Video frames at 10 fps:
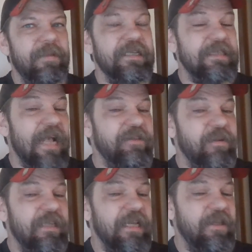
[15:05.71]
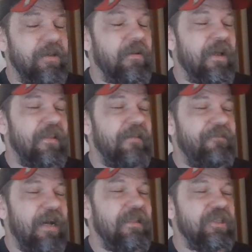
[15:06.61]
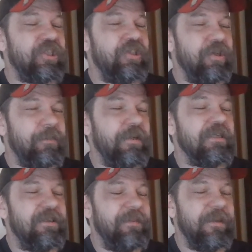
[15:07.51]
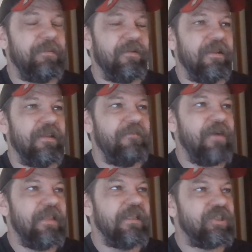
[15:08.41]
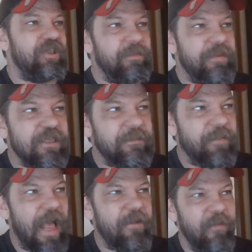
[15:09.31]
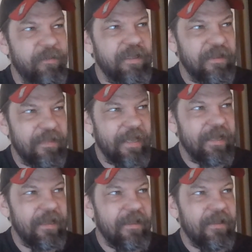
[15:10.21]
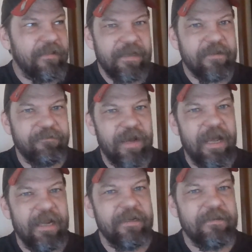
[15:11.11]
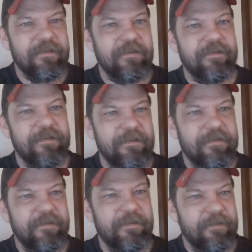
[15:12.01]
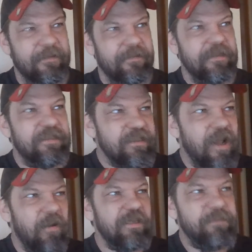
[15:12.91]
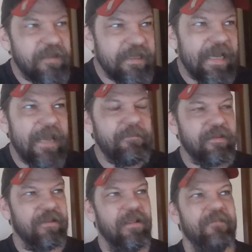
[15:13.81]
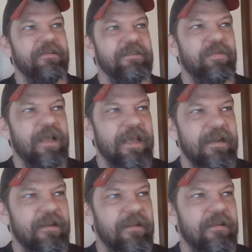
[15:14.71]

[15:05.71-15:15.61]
Because that's what they do. They find the stupidest people. They find the stupidest black women that they can find. This has always been the game that the left has played.